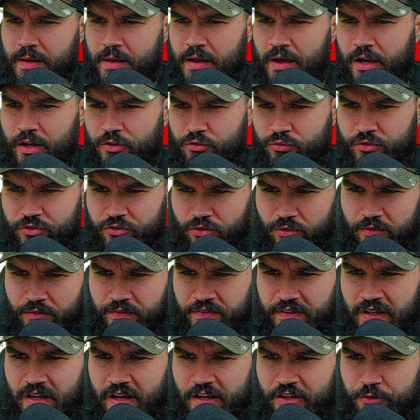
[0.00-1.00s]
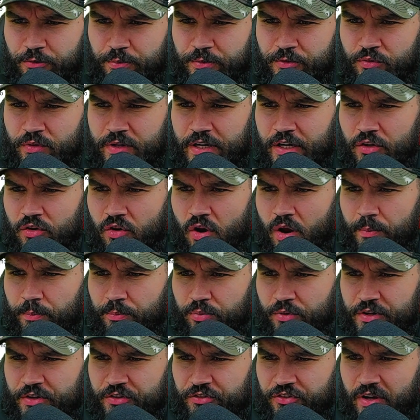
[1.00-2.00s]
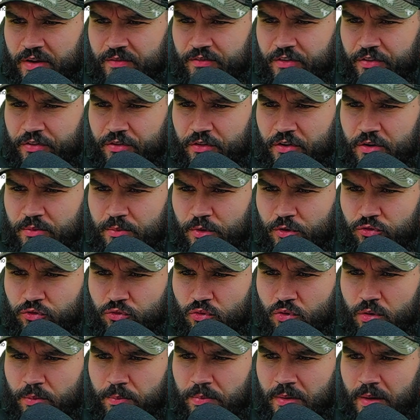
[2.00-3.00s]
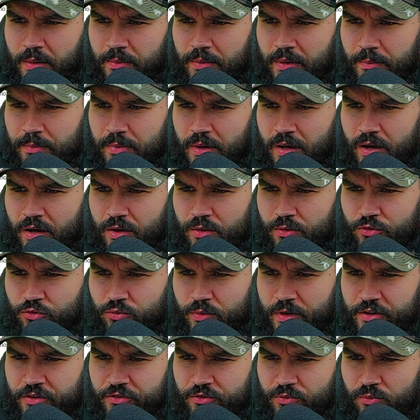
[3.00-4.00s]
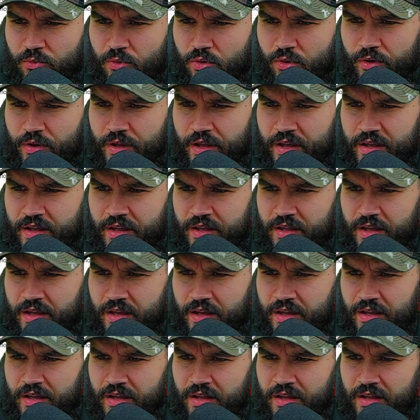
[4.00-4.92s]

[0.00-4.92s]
As a result of the alliance between Grand Prince Ivan III of Moscow, blah blah blah, who's waging war, yeah.